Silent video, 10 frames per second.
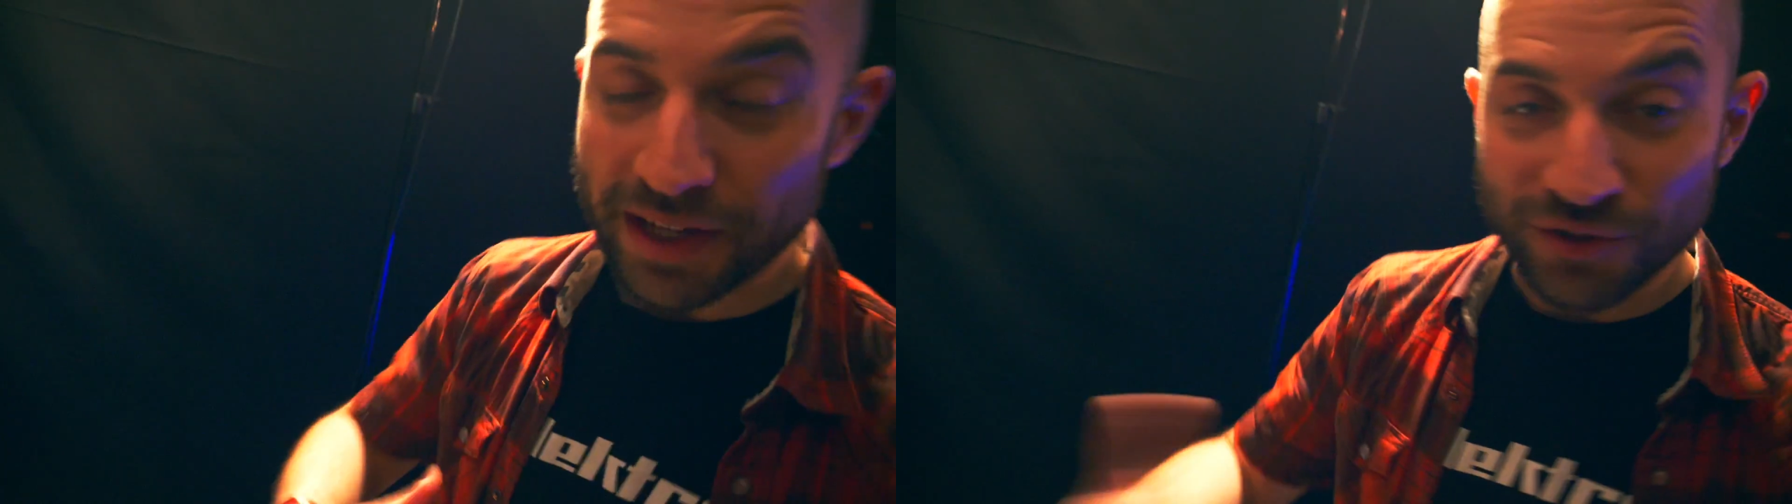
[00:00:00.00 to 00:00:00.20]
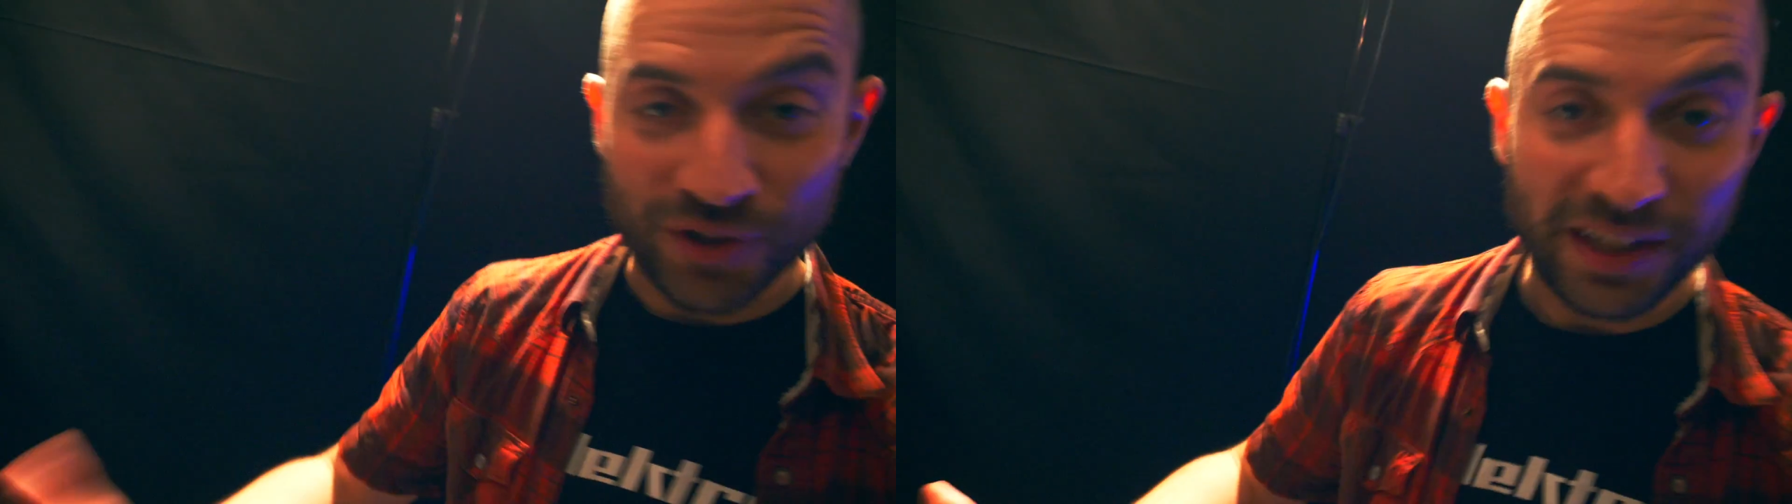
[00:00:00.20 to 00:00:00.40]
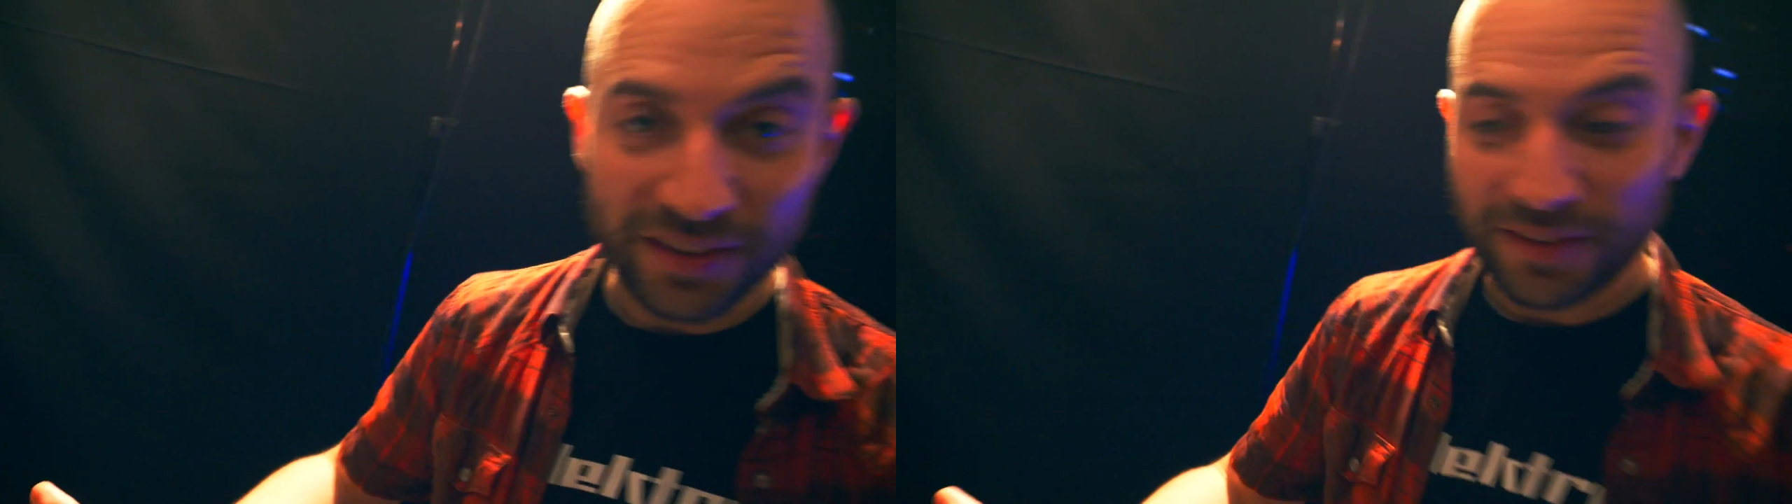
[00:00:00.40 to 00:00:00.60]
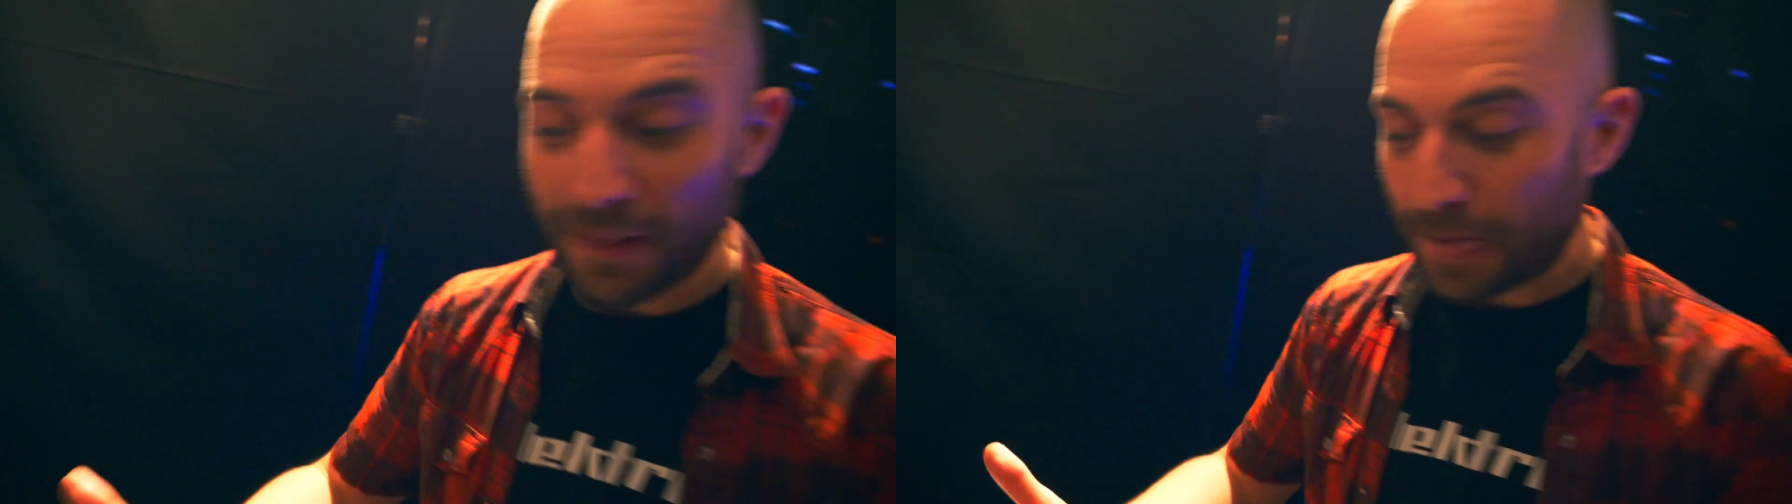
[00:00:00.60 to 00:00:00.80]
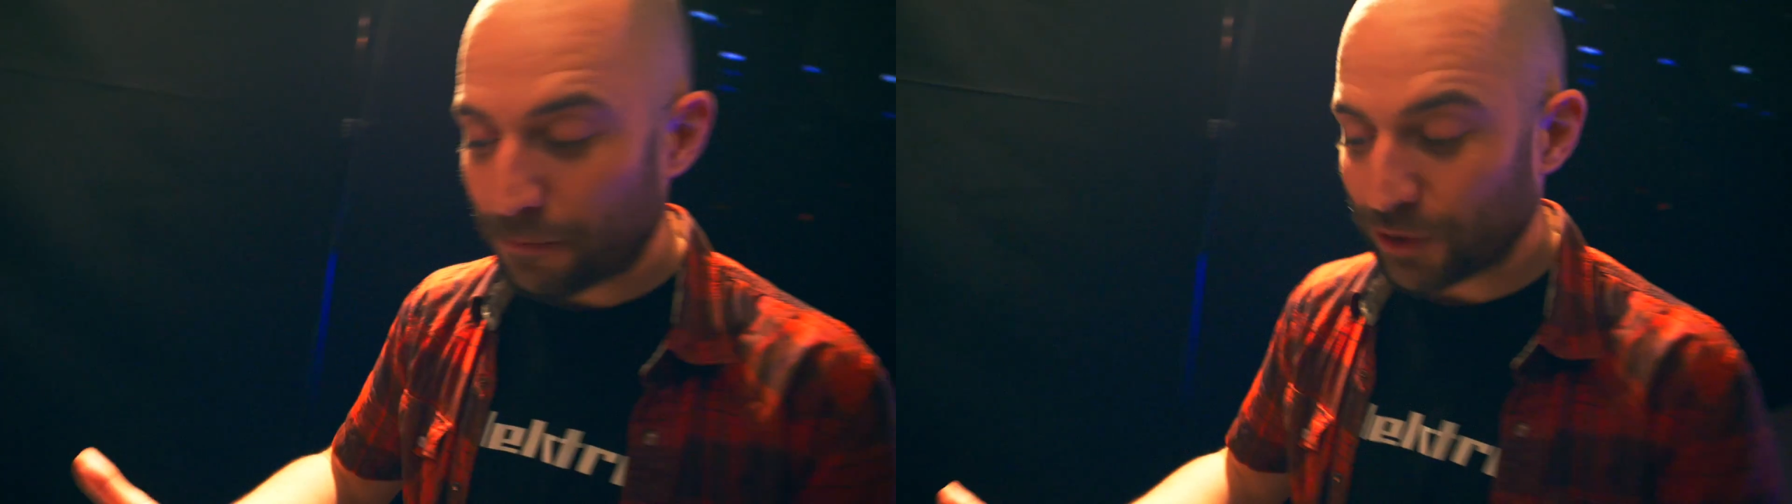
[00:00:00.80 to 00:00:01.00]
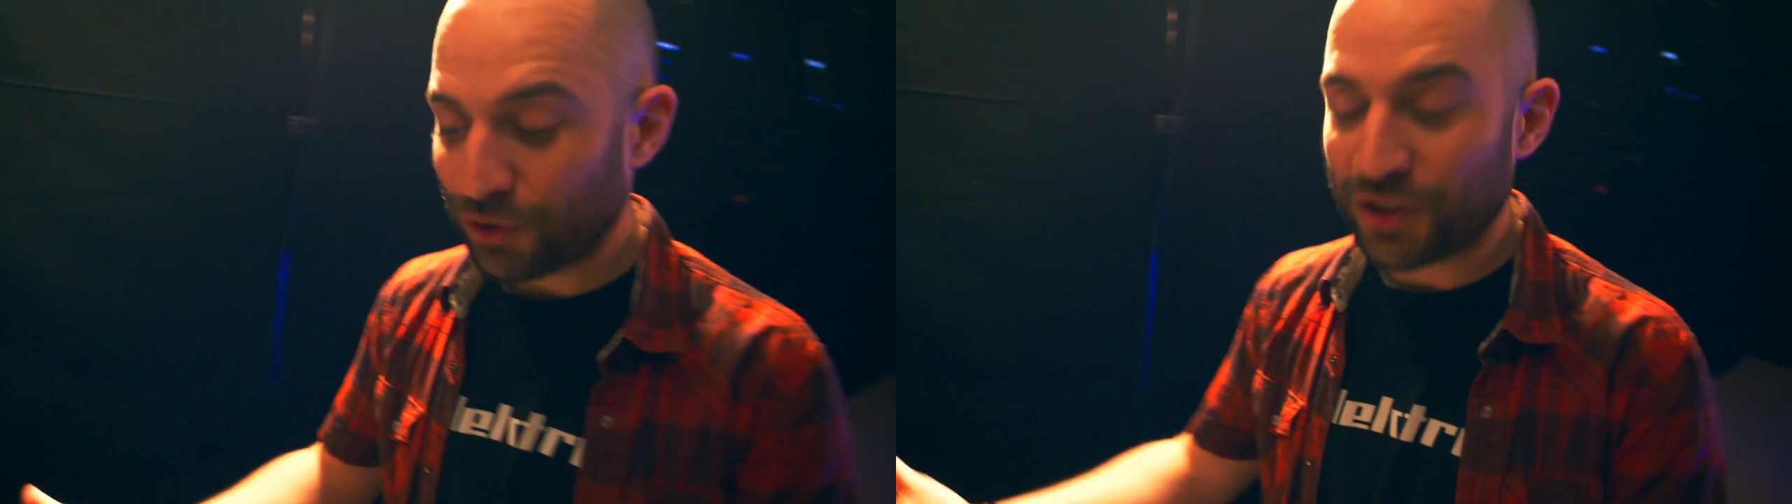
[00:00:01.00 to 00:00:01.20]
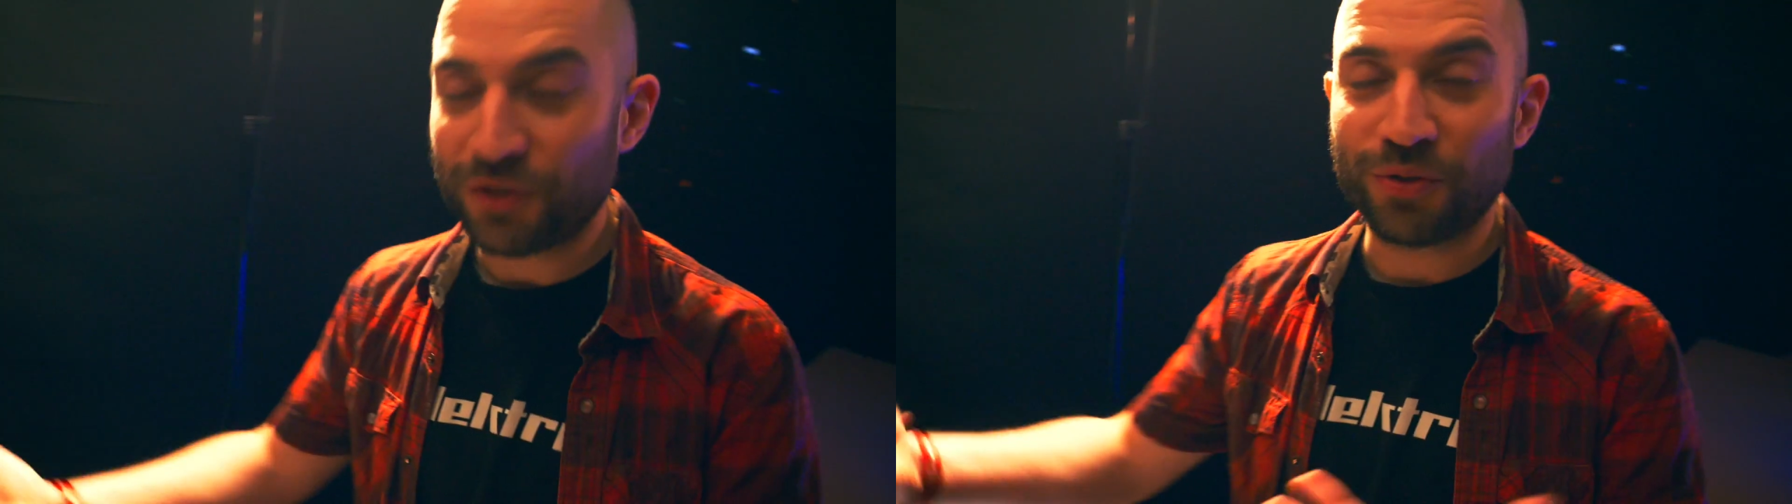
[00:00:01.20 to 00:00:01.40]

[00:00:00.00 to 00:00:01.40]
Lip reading: 8 tracks, but you can